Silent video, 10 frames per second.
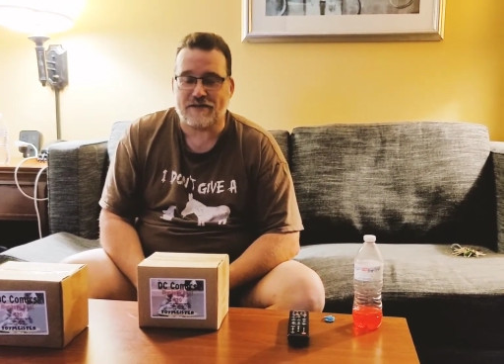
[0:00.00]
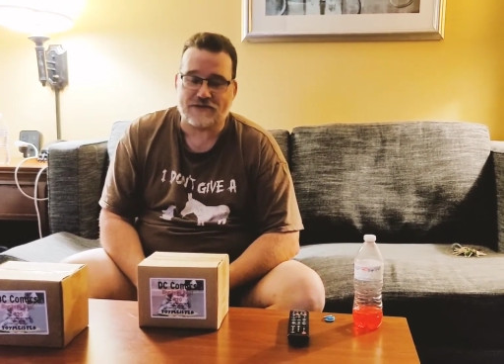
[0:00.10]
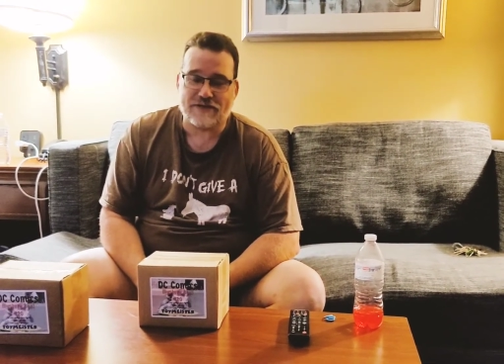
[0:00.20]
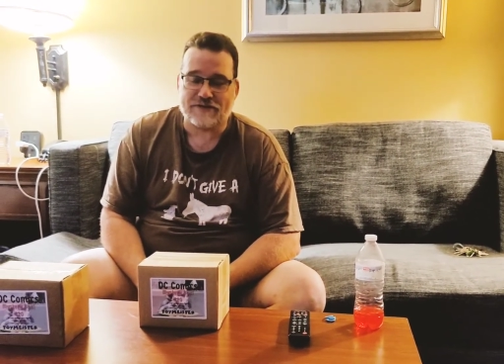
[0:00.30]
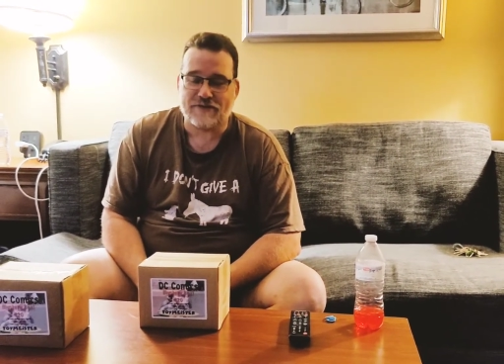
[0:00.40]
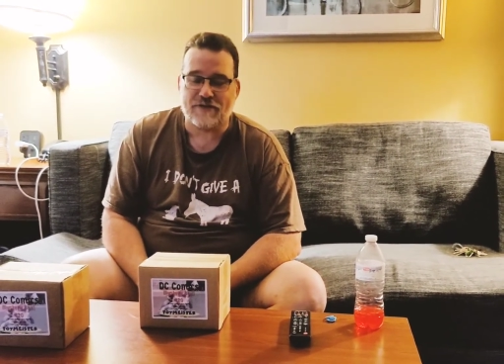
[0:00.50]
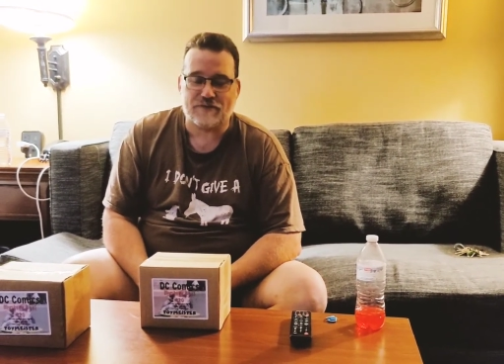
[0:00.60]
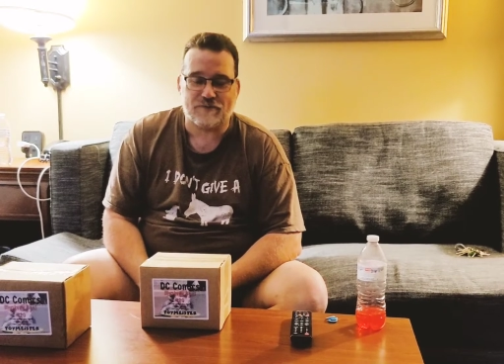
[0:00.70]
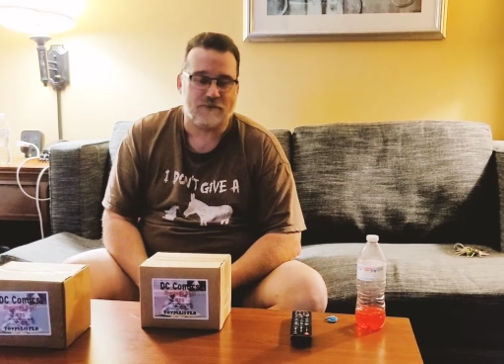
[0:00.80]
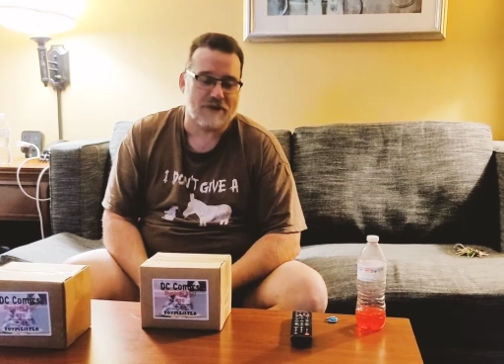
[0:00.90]
He knows
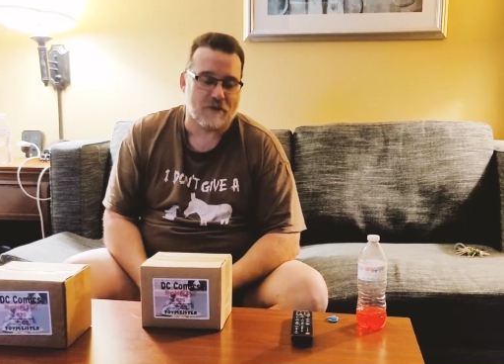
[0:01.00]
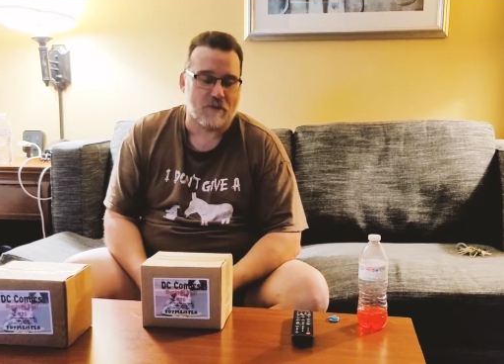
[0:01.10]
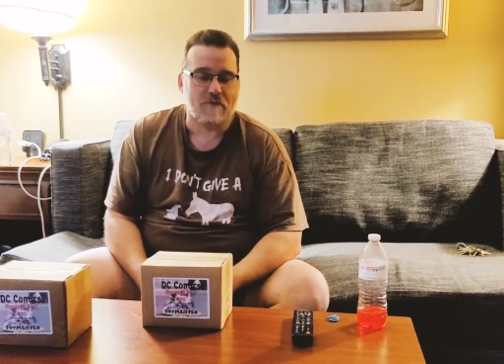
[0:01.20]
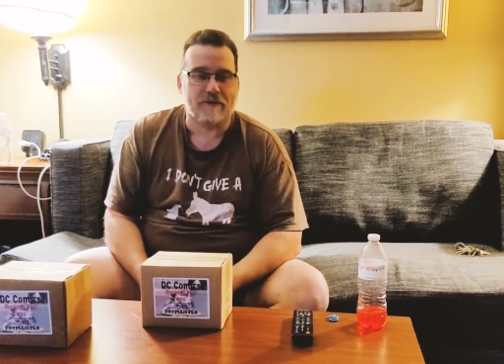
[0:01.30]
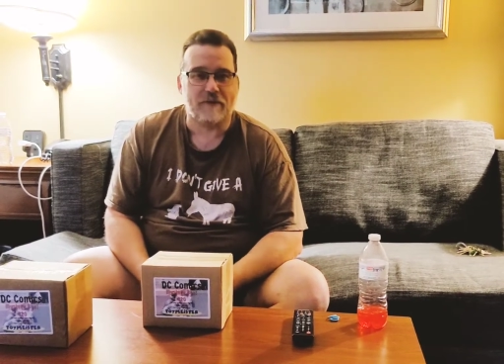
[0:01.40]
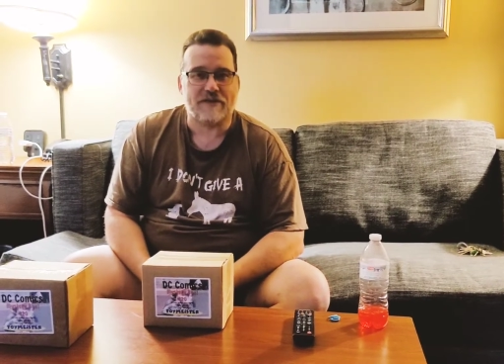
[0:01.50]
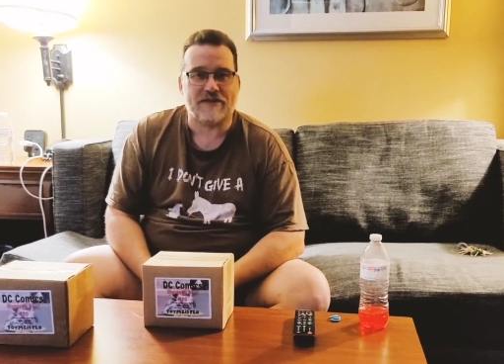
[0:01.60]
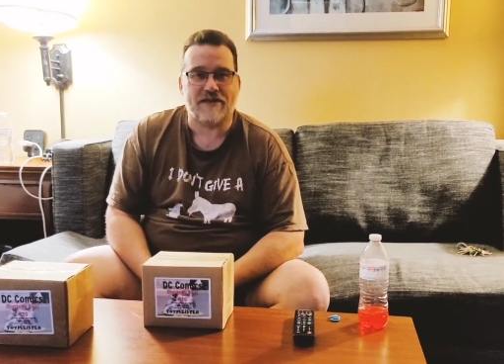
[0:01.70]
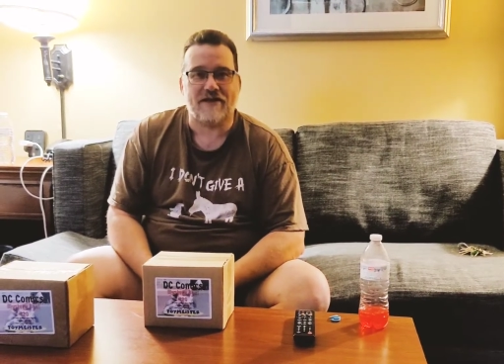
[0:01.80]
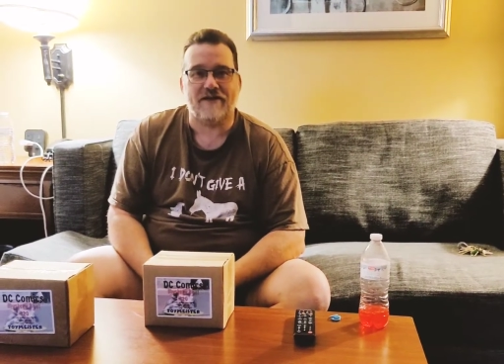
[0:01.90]
roughly what's
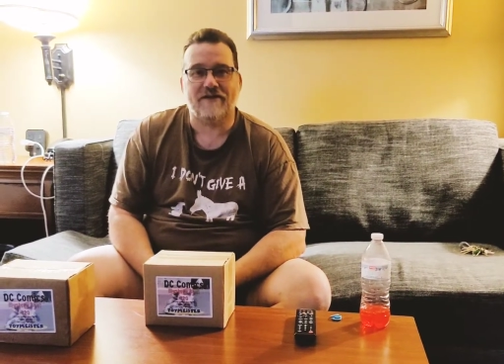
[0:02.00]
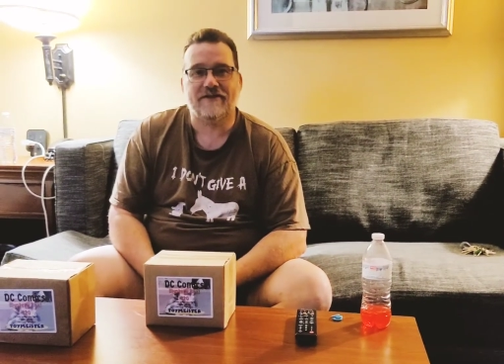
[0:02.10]
in there.